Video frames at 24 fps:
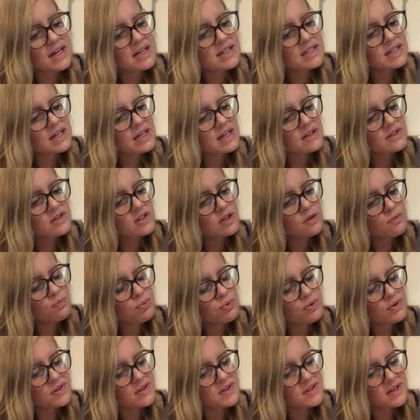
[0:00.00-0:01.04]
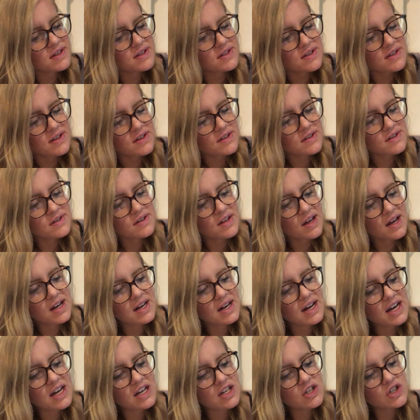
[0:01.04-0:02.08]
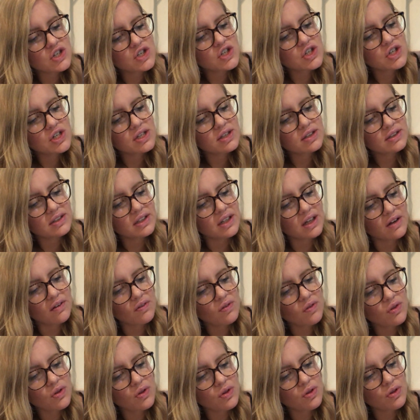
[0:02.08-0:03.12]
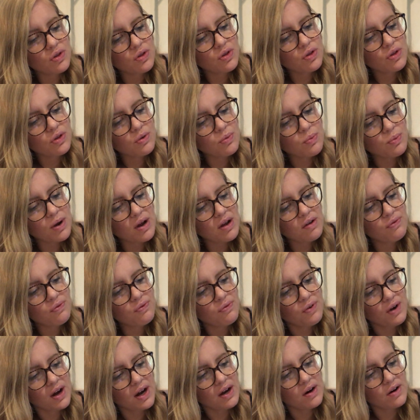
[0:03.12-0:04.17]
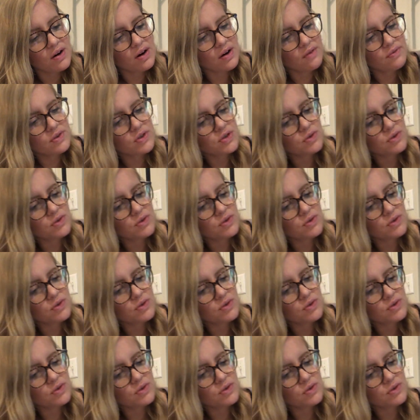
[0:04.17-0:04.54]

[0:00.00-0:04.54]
dancing princesses, a knight shielding the red fire of a